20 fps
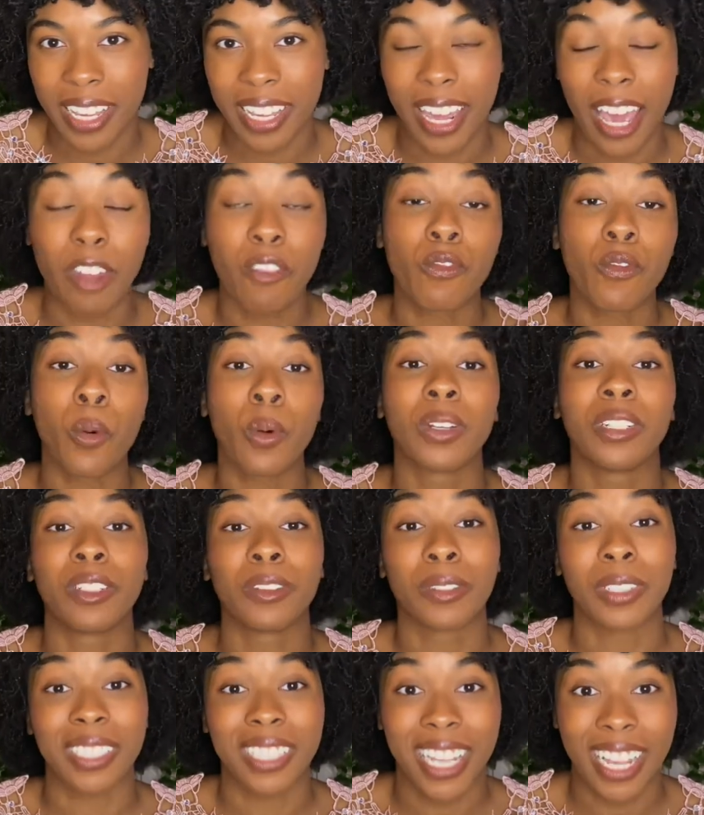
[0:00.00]
It had four
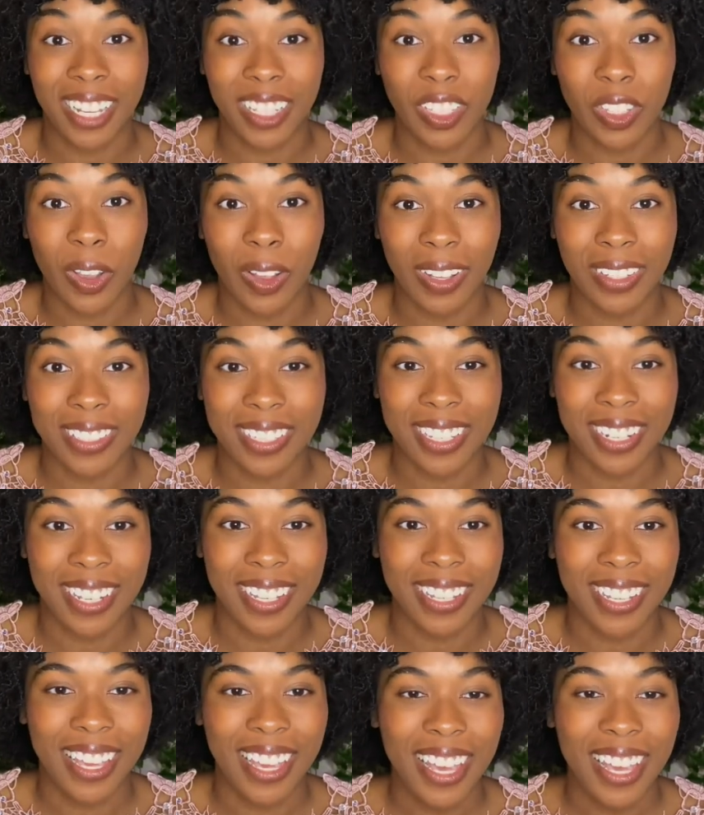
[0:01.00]
different dance halls in it.